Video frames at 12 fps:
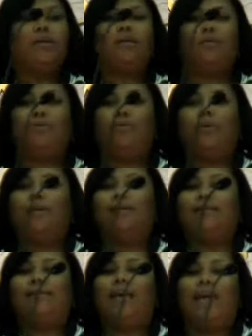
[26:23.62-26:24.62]
to
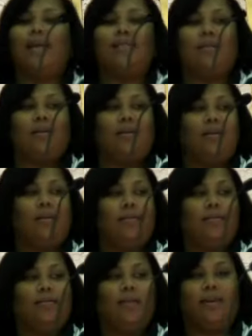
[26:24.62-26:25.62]
take the
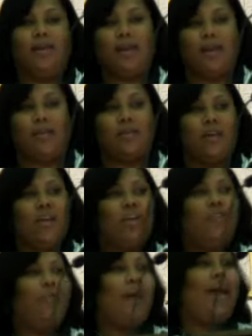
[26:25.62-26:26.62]
kicks.
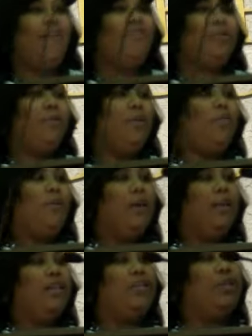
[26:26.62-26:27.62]
You have to be
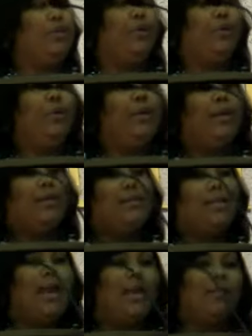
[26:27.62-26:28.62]
willing to
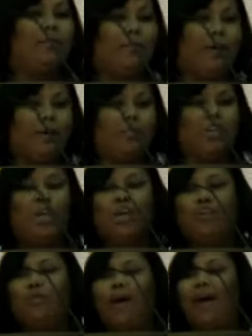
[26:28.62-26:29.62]
take the bumps.
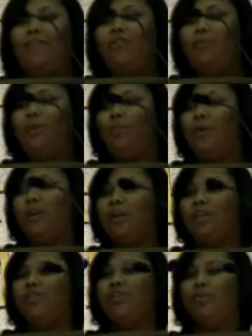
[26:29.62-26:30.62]
You have to be
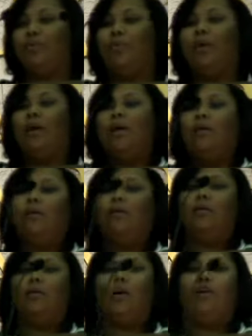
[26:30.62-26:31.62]
willing to
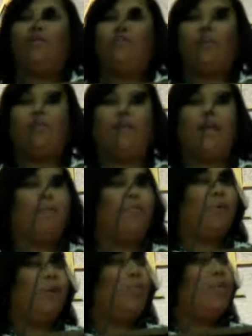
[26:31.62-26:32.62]
look over your
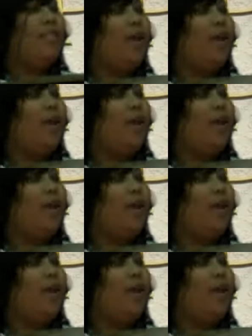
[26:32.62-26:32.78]
neighbor, and when